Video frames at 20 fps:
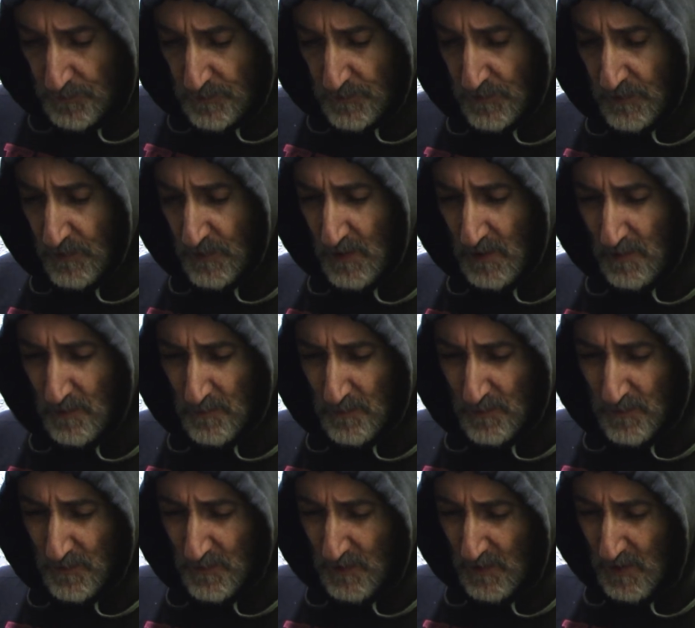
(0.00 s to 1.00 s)

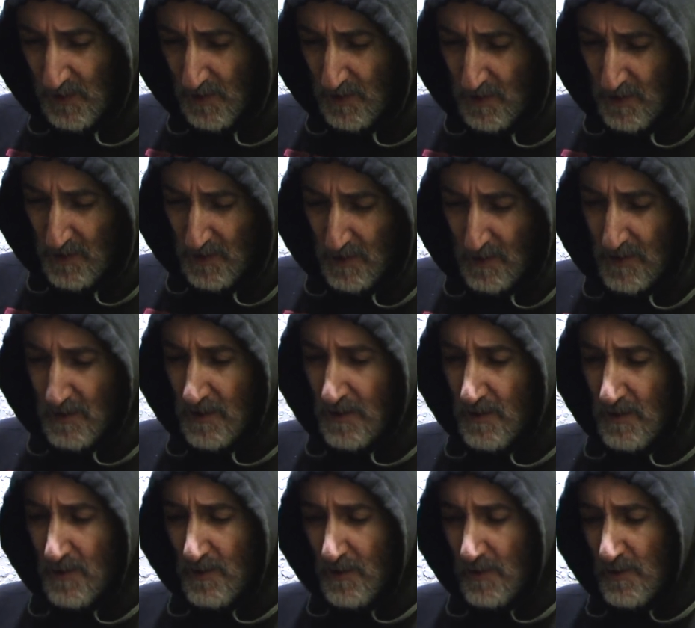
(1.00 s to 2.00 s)

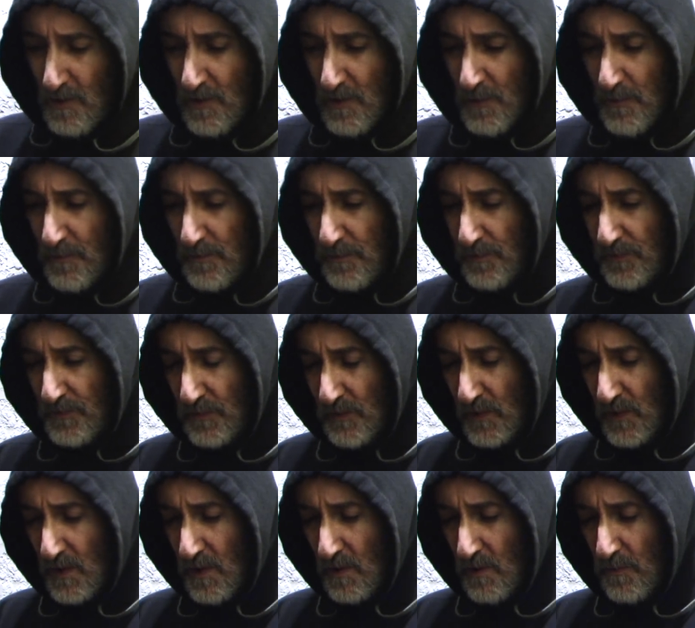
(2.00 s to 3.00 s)

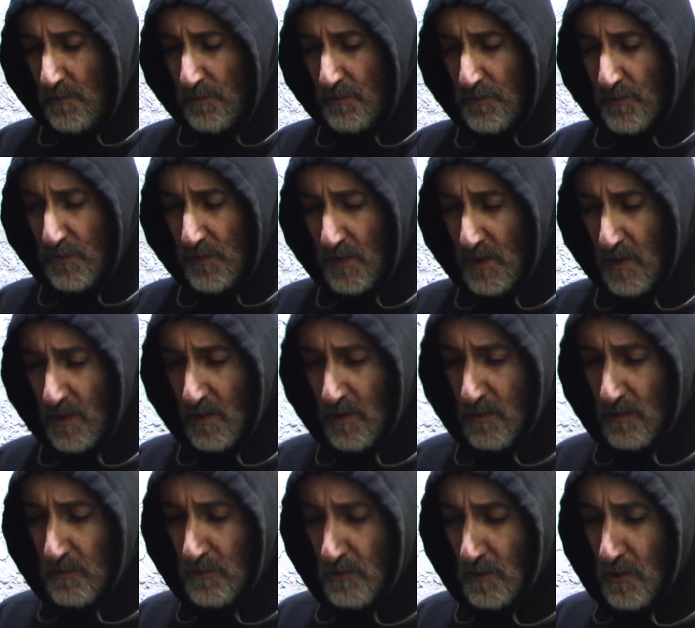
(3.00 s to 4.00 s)

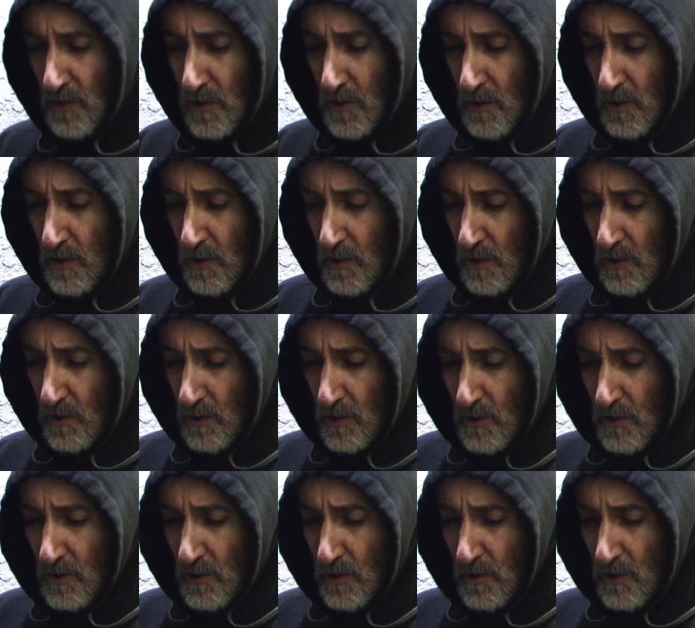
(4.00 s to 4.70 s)
(silence)